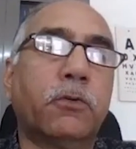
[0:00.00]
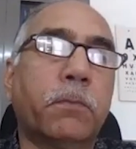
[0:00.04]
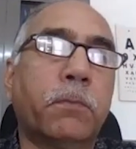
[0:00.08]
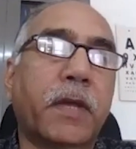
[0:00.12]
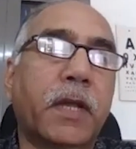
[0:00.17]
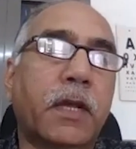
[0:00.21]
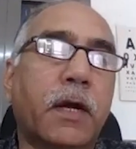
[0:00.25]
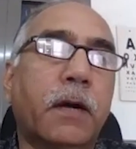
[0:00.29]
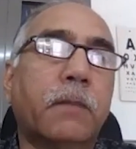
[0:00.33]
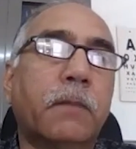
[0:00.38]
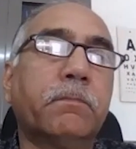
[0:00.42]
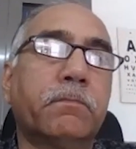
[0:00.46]

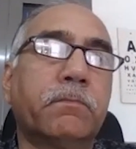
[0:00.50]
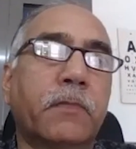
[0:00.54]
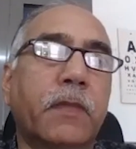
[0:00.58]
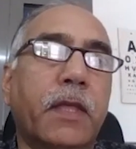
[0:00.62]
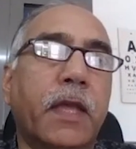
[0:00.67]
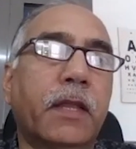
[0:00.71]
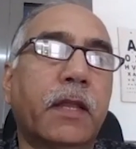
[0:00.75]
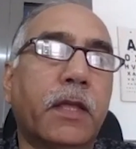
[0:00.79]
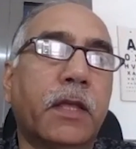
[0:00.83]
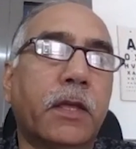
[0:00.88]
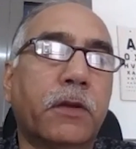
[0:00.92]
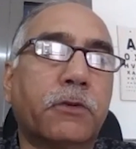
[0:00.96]
become
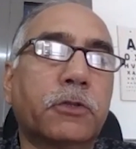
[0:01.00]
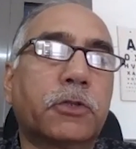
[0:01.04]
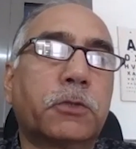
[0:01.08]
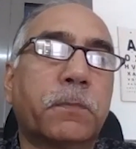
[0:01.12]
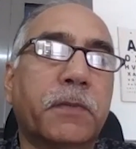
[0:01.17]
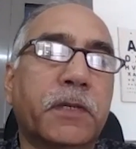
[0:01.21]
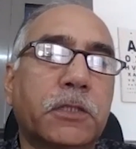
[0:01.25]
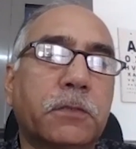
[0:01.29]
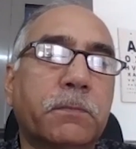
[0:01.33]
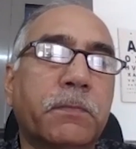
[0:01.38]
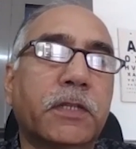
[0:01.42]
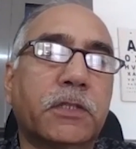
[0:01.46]
an
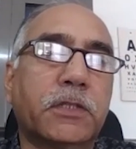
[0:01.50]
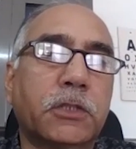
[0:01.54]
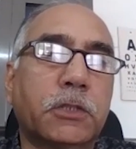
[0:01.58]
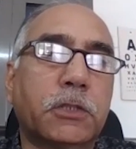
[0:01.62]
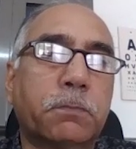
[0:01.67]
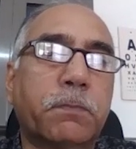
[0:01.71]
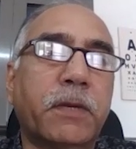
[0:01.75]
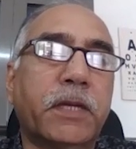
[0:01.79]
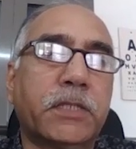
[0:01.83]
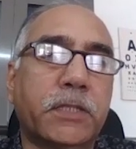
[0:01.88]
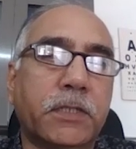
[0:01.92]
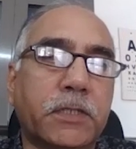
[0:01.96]
aerospace medicine
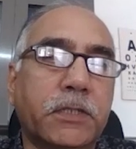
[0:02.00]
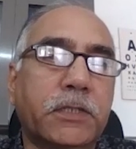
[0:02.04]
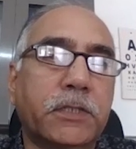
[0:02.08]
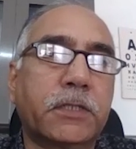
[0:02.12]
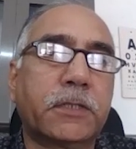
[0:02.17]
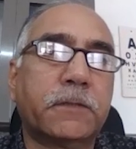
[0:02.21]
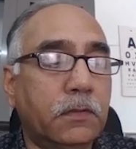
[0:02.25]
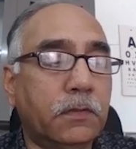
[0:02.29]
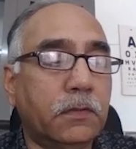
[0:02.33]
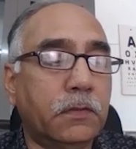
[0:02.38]
specialist.